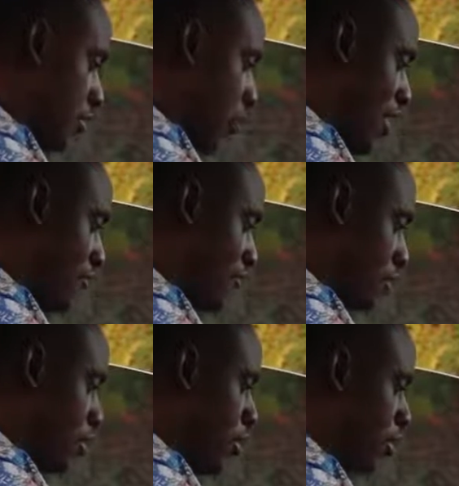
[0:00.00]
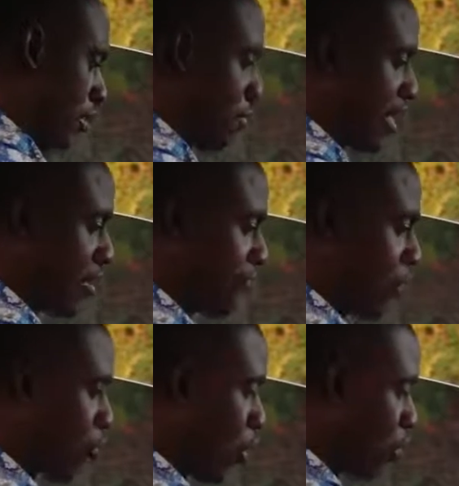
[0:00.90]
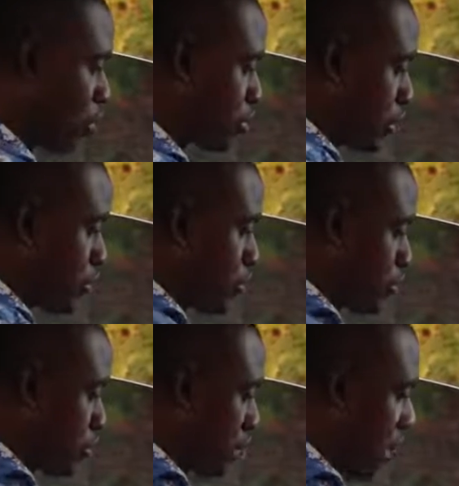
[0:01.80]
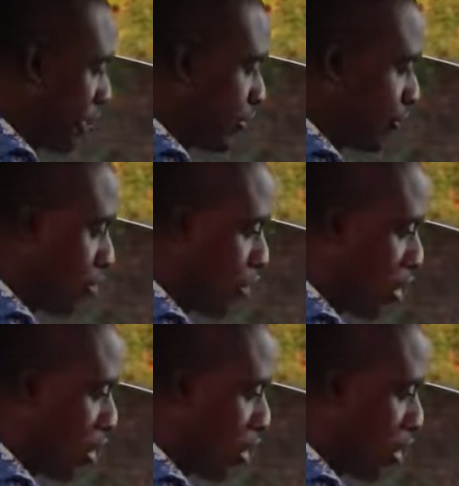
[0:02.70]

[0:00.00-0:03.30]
one for making phone calls and also the cutting phone